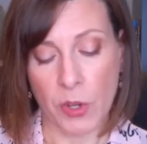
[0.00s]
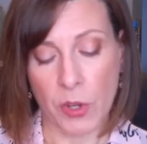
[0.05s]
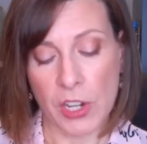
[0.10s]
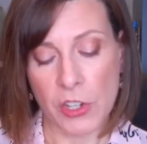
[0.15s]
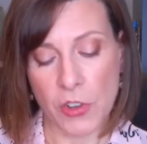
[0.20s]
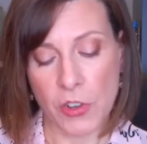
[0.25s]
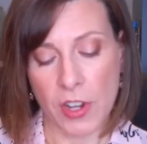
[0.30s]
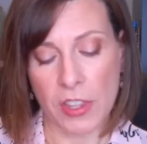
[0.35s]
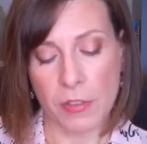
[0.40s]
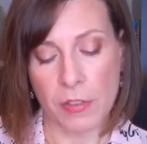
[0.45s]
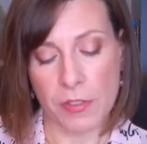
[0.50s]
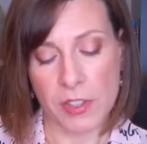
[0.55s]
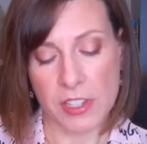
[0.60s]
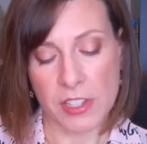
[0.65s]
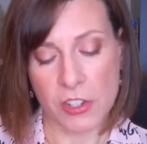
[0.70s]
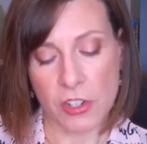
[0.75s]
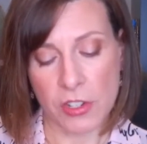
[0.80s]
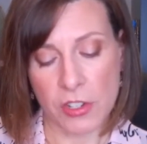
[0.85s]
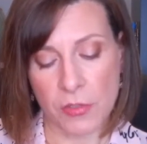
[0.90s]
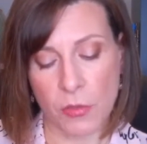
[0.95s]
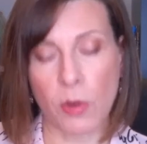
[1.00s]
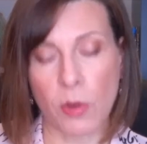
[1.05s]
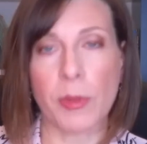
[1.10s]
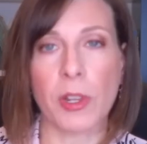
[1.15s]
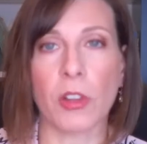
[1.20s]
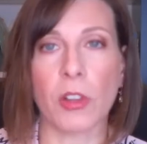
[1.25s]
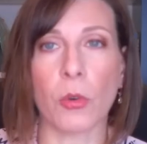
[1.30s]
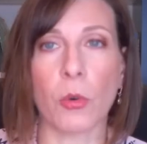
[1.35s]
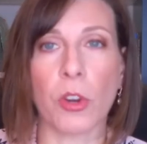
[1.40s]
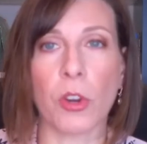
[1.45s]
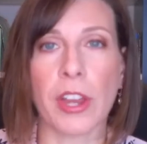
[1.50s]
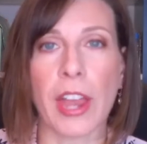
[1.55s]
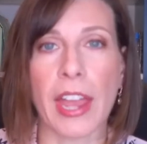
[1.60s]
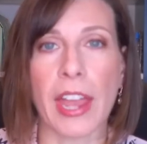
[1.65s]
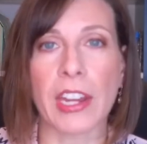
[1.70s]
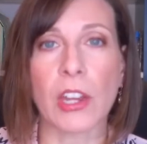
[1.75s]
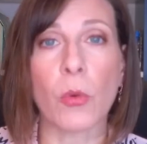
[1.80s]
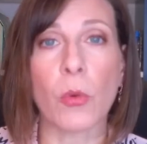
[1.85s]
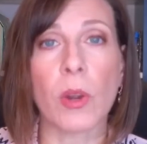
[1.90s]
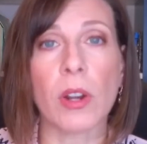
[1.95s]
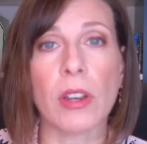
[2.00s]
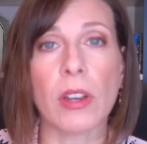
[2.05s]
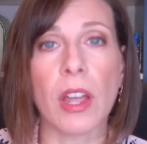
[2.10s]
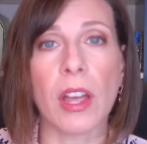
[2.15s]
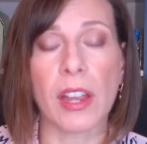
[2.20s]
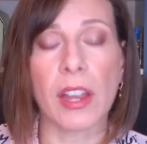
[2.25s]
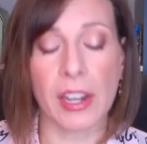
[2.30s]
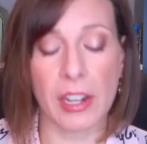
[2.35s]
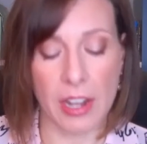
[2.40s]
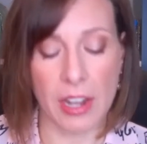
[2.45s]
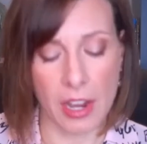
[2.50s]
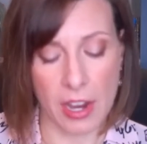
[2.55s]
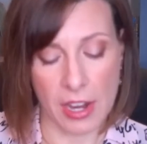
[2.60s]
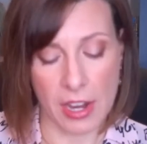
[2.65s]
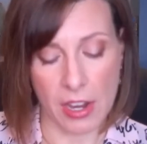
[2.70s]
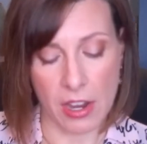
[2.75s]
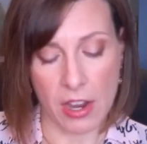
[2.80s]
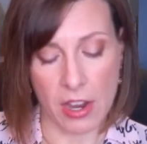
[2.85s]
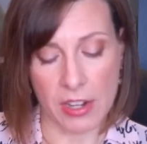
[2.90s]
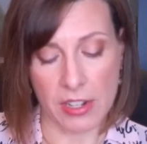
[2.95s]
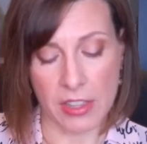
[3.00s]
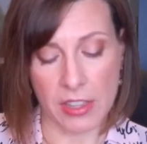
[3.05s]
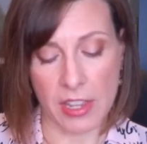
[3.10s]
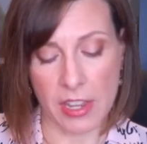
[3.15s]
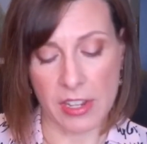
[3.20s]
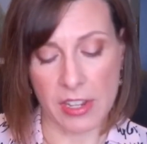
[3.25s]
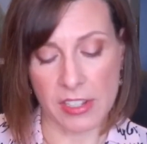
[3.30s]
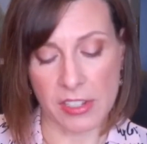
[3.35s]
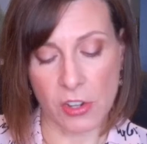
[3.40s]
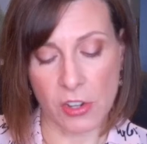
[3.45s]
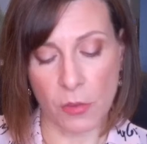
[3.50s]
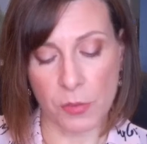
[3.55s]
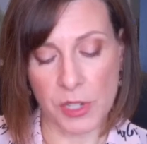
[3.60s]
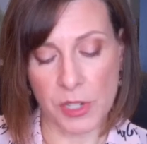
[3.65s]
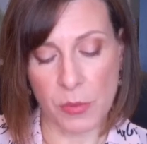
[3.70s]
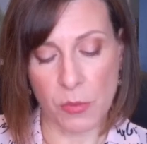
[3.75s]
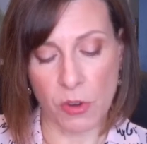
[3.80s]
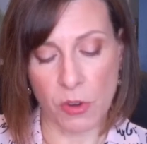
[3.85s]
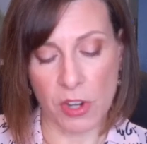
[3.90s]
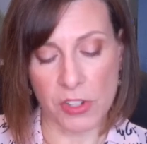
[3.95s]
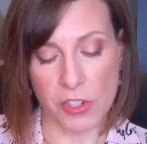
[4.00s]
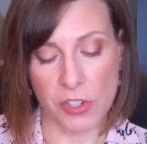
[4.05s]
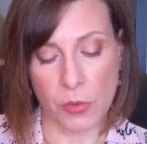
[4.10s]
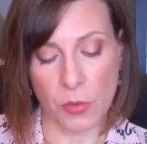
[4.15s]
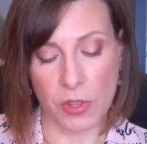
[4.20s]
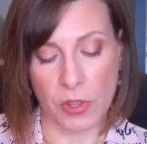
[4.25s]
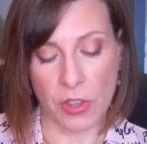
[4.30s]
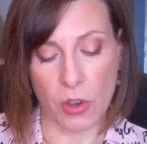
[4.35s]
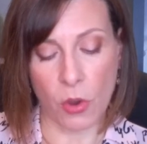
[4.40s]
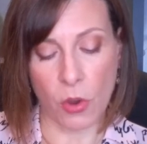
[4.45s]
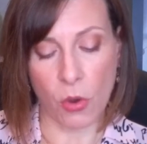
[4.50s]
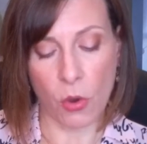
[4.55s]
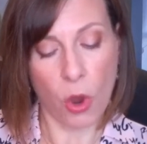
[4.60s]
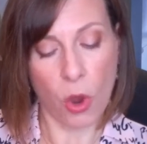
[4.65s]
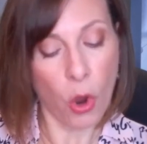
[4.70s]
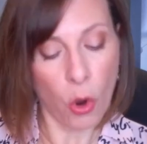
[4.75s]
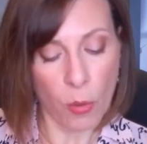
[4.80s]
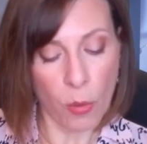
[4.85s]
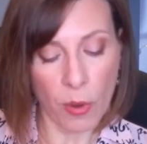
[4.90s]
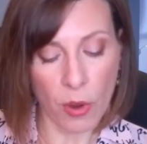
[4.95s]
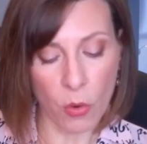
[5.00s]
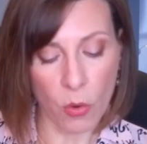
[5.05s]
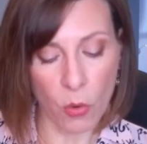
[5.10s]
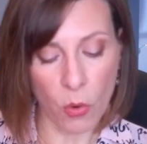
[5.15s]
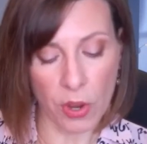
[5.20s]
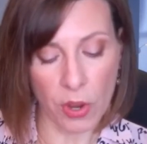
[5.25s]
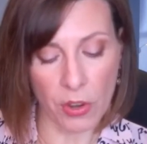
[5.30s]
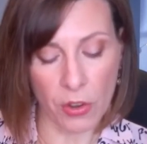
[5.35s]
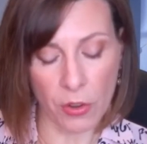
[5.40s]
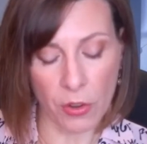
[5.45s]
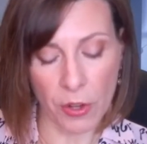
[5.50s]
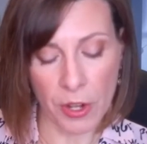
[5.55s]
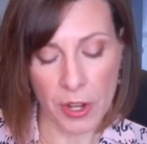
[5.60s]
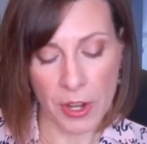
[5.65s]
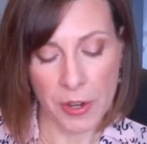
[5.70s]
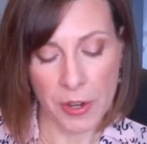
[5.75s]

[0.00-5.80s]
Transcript: when I tried the Physicians Formula Organic Wear line, I got the Sculpting Bronzer with jojoba oil.